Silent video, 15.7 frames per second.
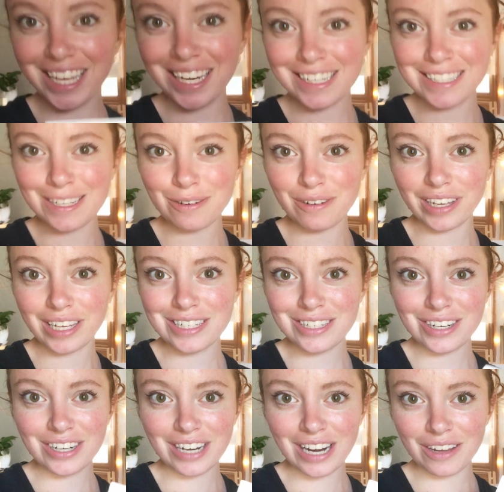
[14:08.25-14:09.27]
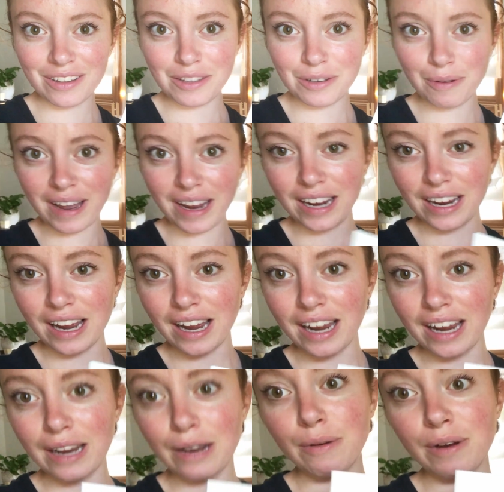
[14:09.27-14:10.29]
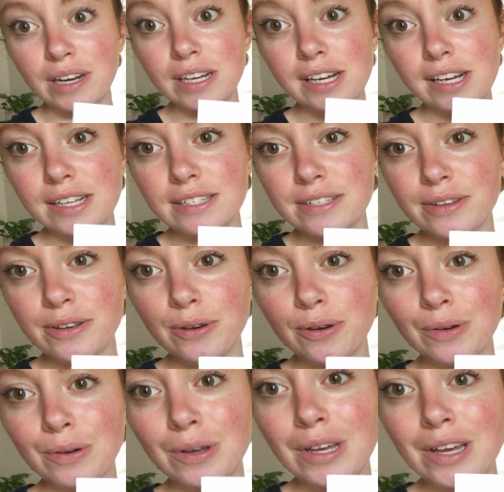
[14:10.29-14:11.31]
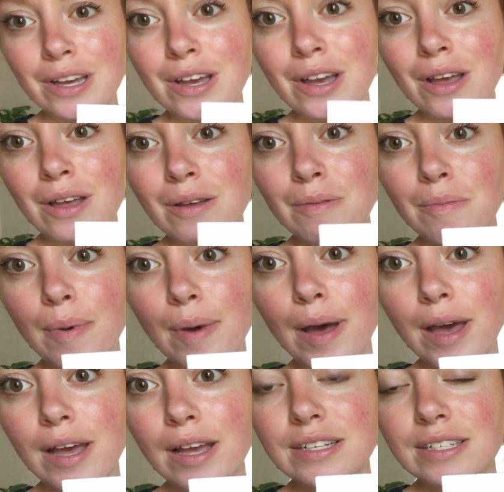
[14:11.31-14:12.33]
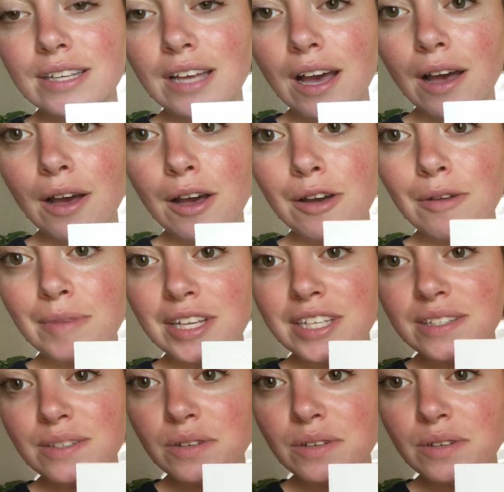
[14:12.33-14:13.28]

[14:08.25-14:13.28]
and it didn't really turn out the way I wanted it to but um, it's